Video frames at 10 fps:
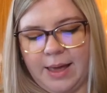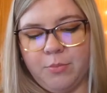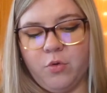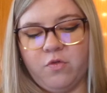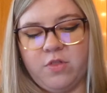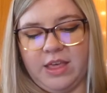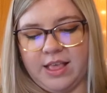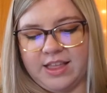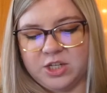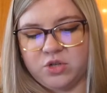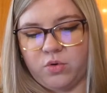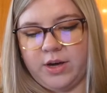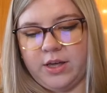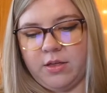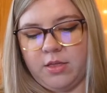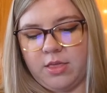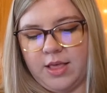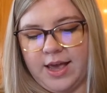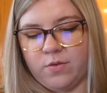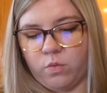moved the essential oils
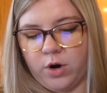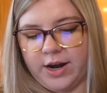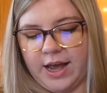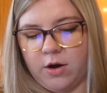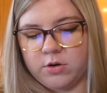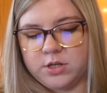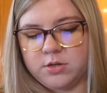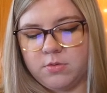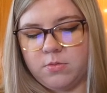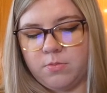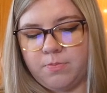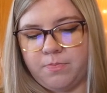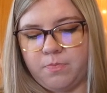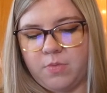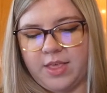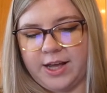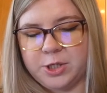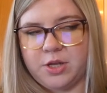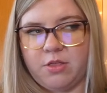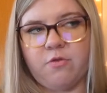and workout
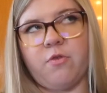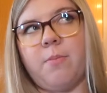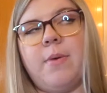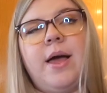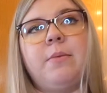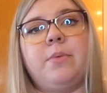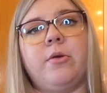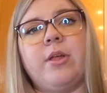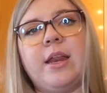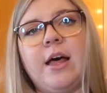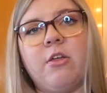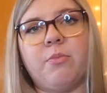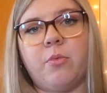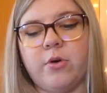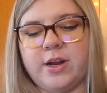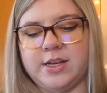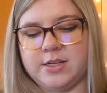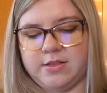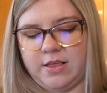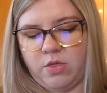sections from my beauty and health board
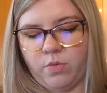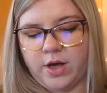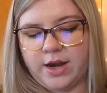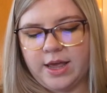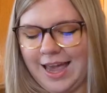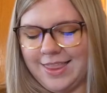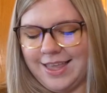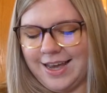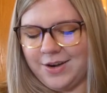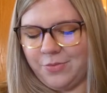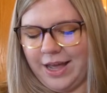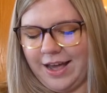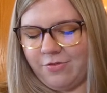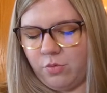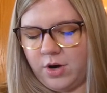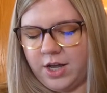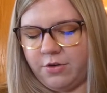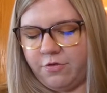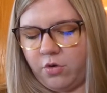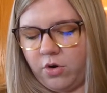into this one. And then we have one
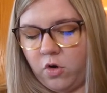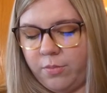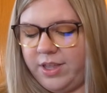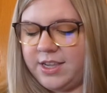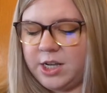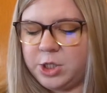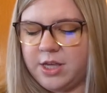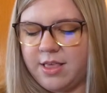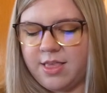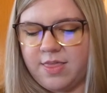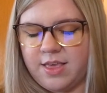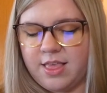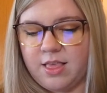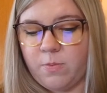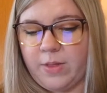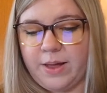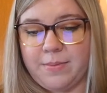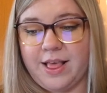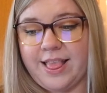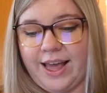for Homey Touches. This is like
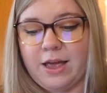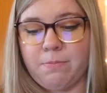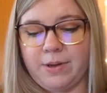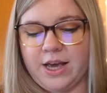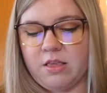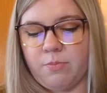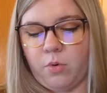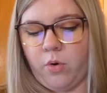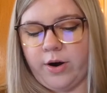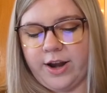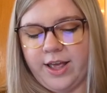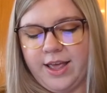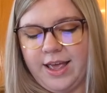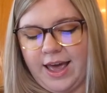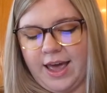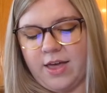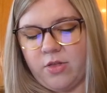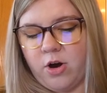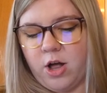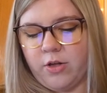my second biggest board and
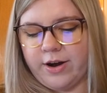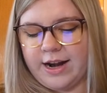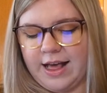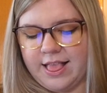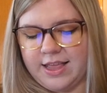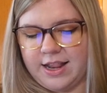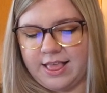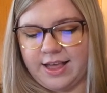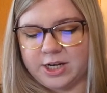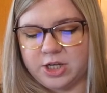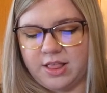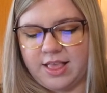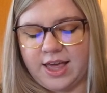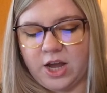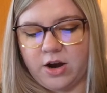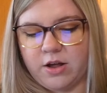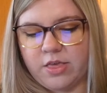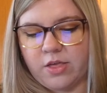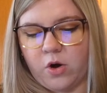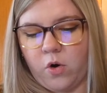they're all organized into sections here.
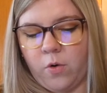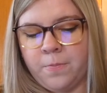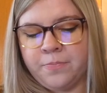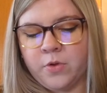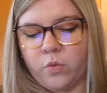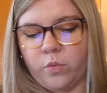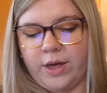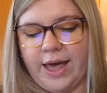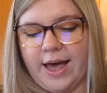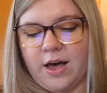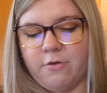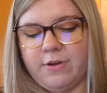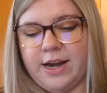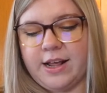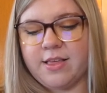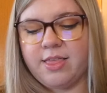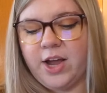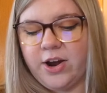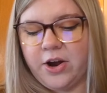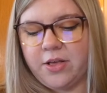So we have an
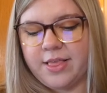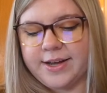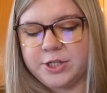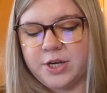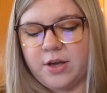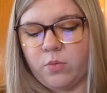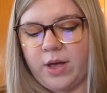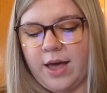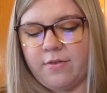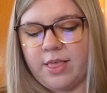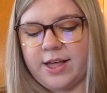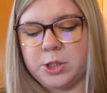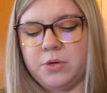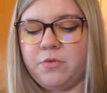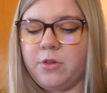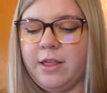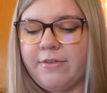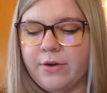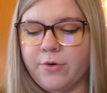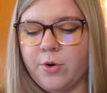exterior section, we have a section for
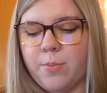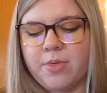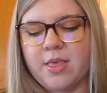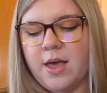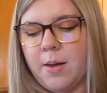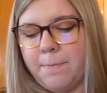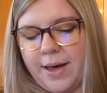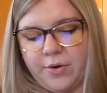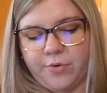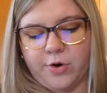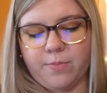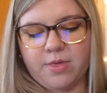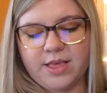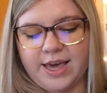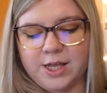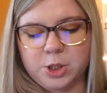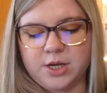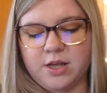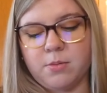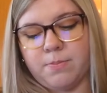living rooms, bedrooms,
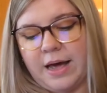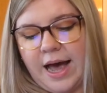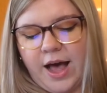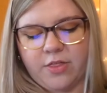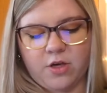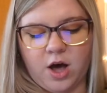kitchen, bath,